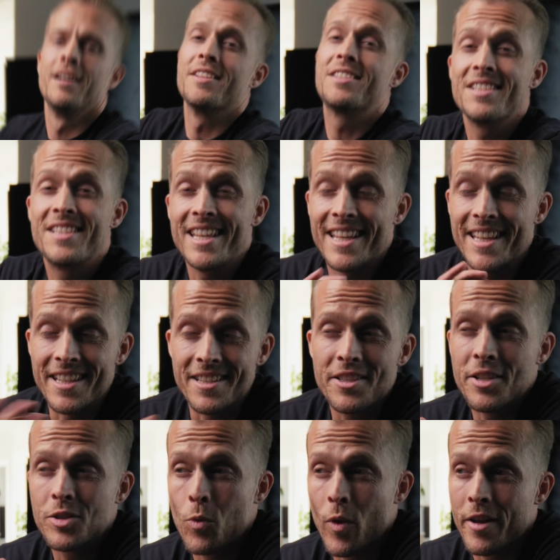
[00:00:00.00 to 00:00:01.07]
This is the
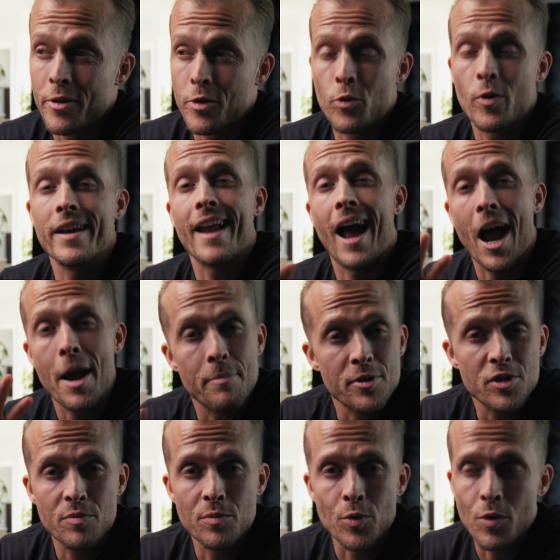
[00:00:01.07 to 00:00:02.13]
easiest way to create hyper
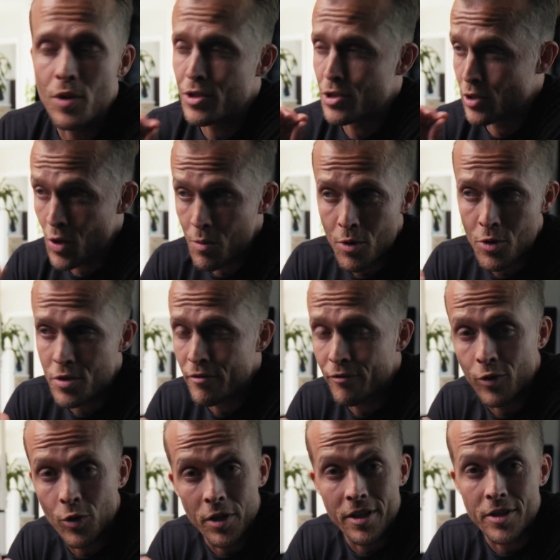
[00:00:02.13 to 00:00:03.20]
smooth slow motion
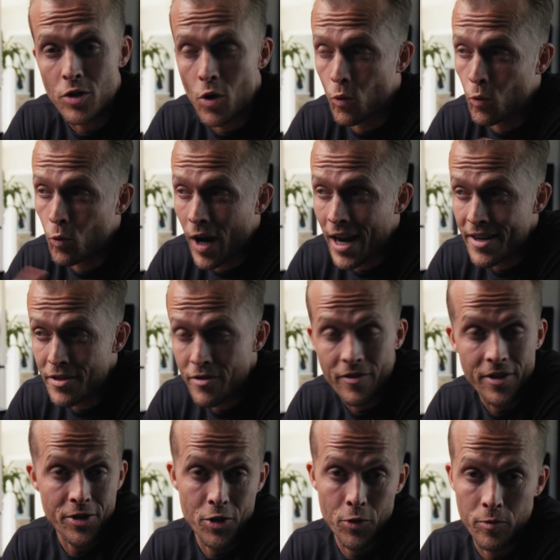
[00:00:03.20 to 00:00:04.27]
footage right in
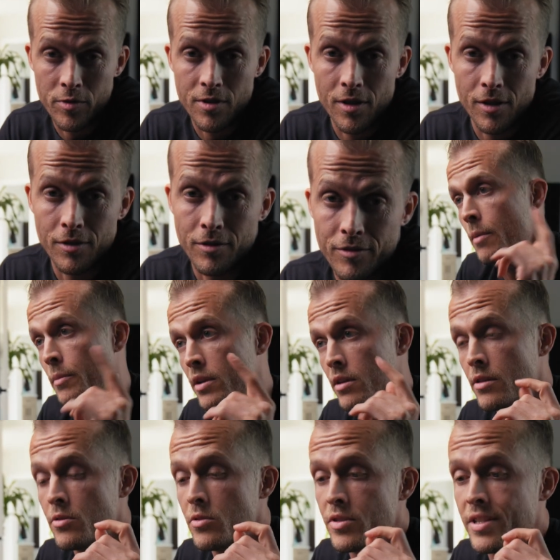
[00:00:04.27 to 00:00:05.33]
DaVinci Resolve. I'm going to
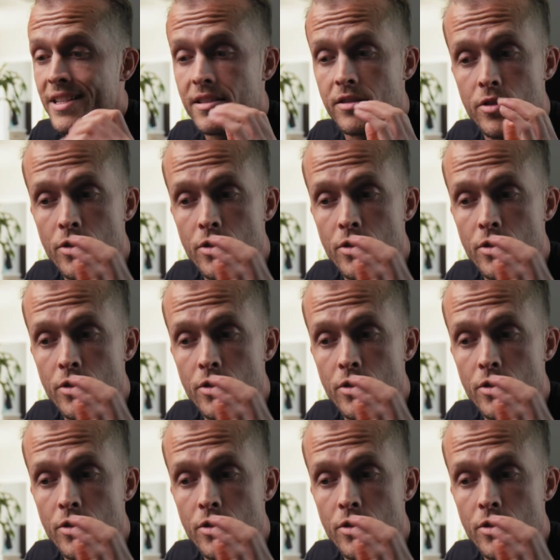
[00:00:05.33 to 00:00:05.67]
use this